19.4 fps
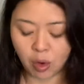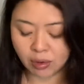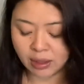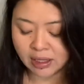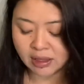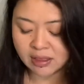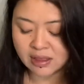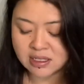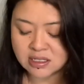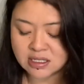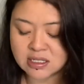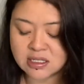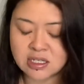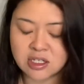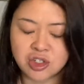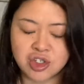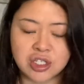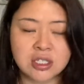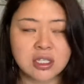Like, this
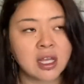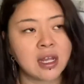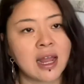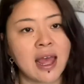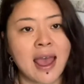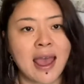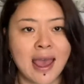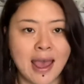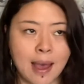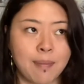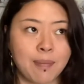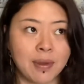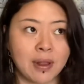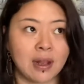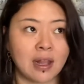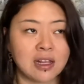isn't just gonna happen.